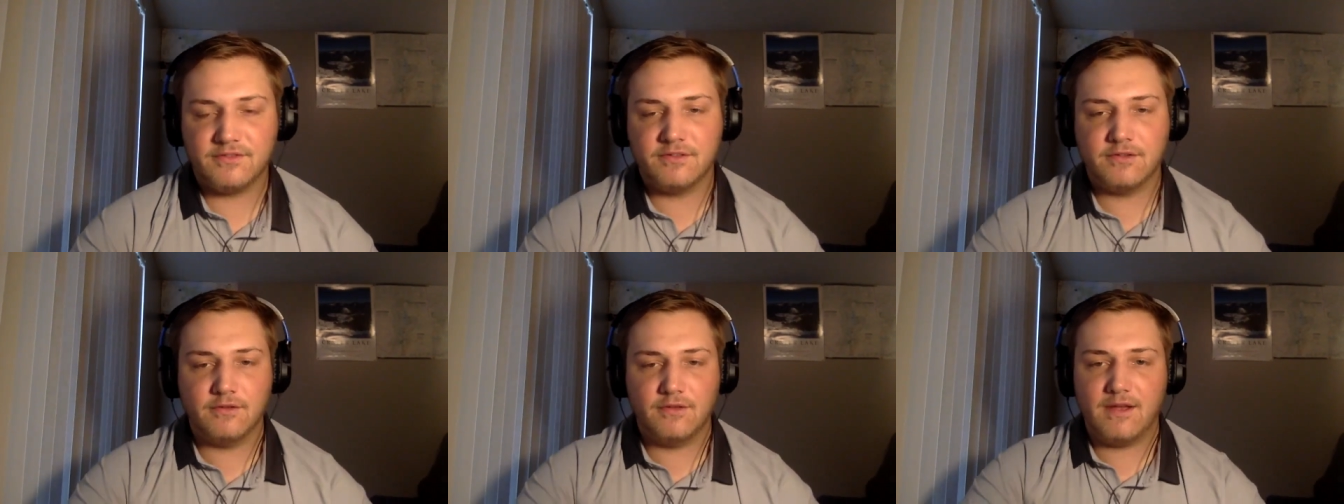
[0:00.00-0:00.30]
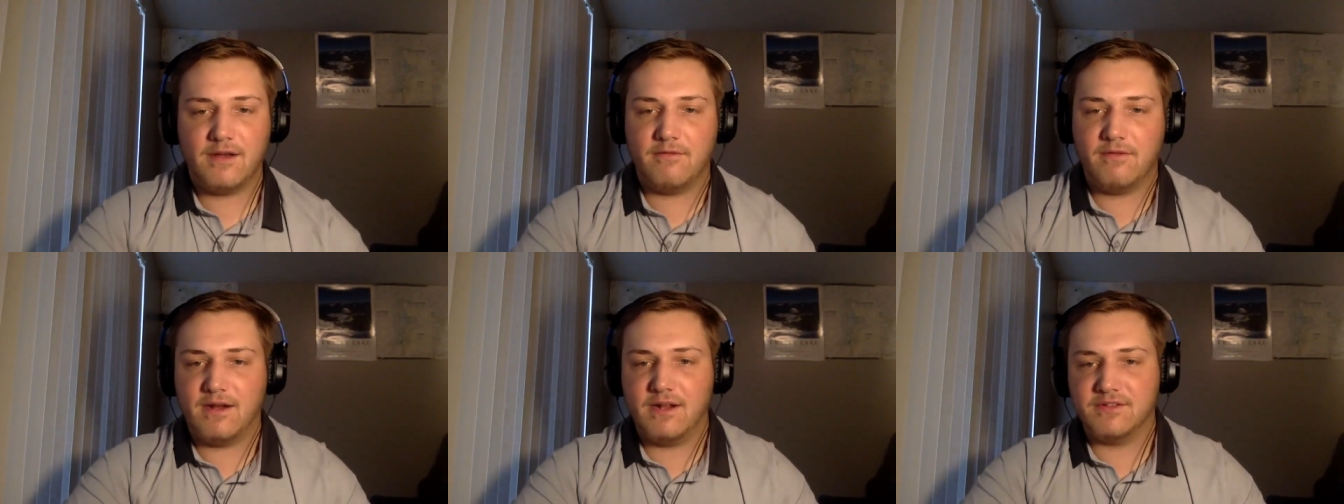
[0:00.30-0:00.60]
So
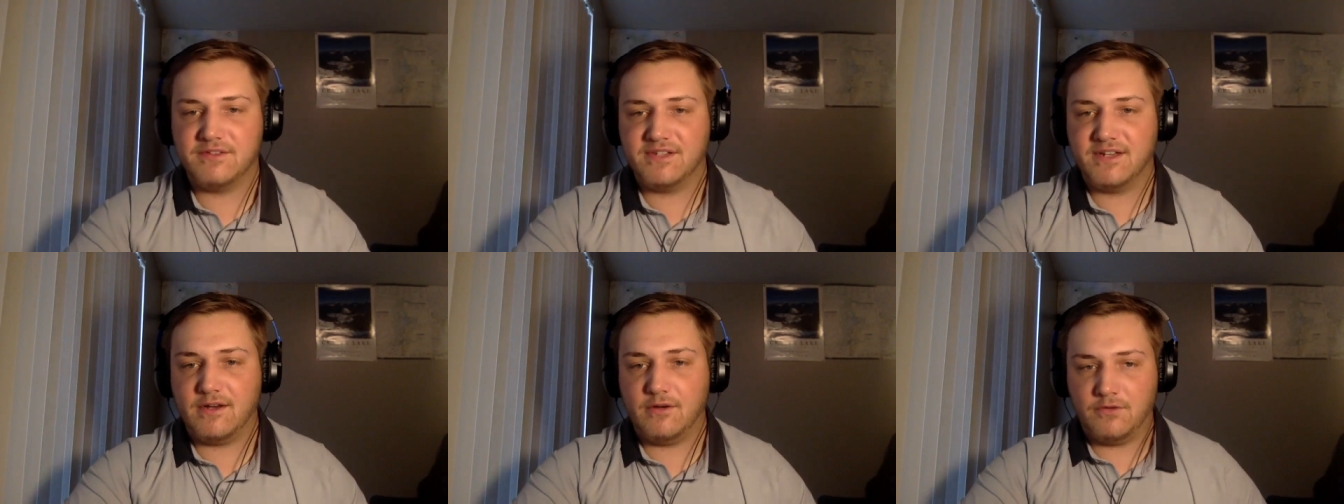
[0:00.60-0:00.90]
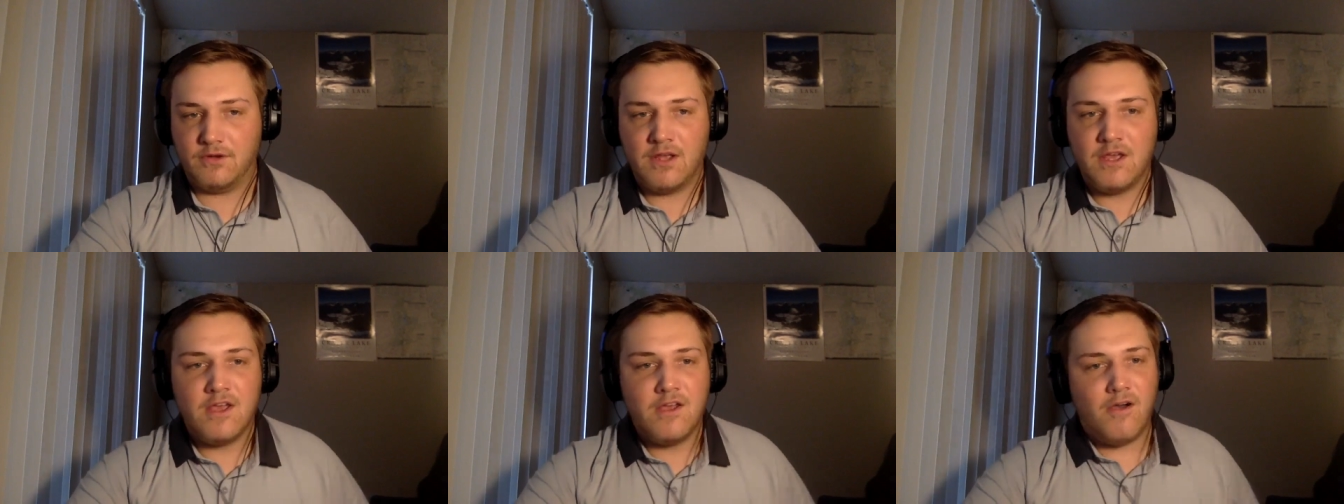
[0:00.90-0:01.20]
that rounds
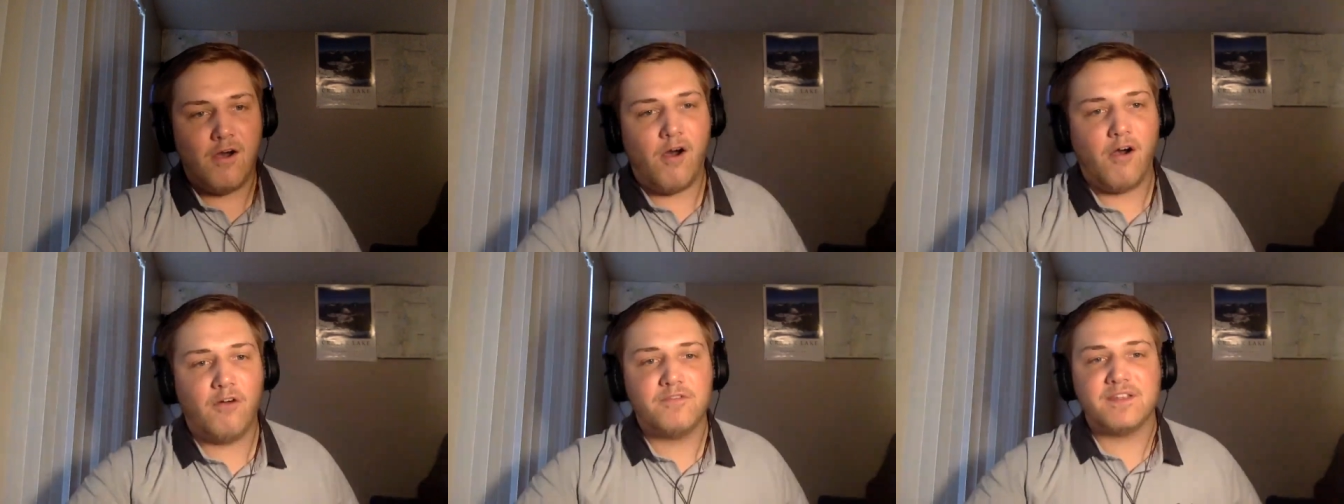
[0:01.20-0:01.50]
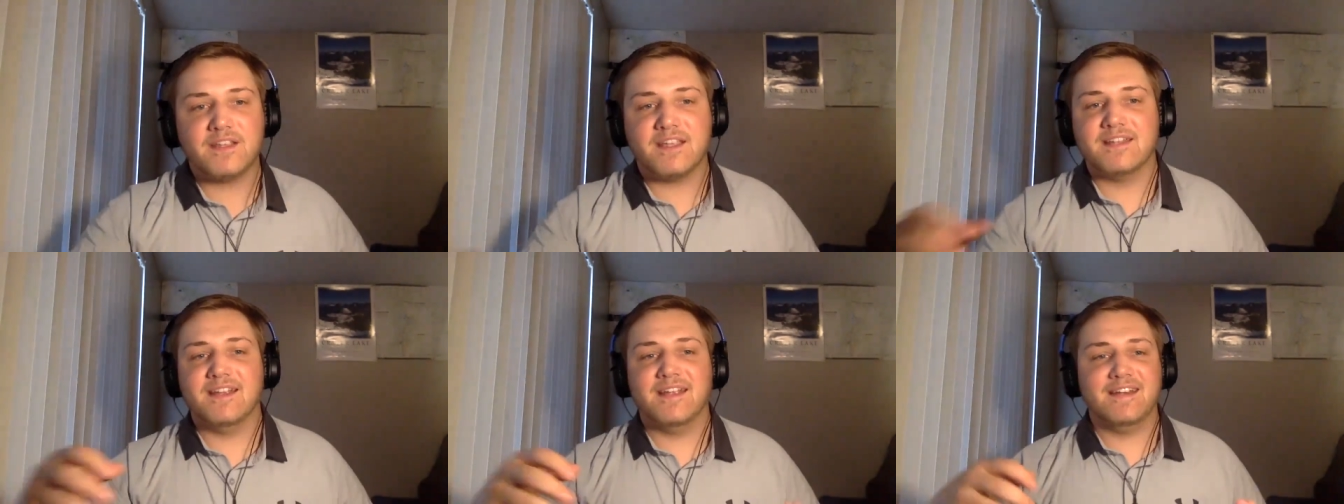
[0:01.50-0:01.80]
out all of
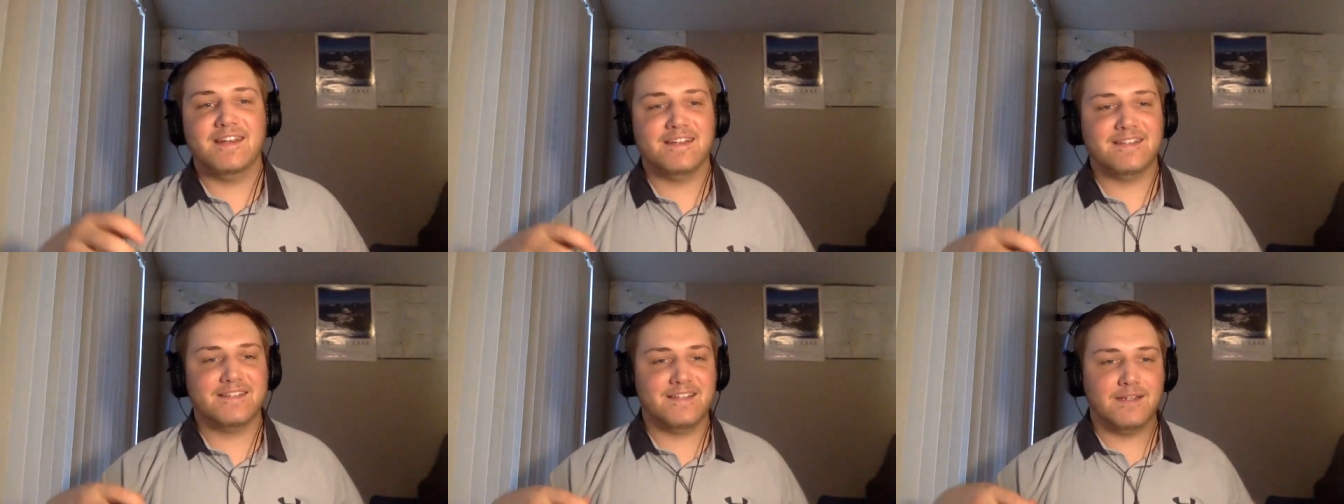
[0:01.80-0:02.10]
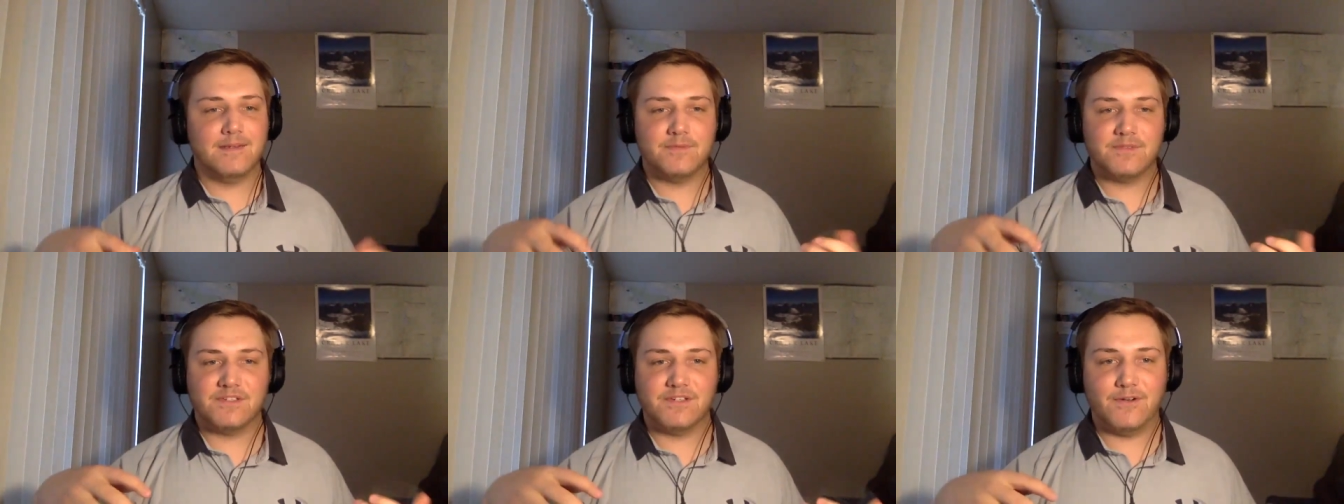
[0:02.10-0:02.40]
the Canadian teams.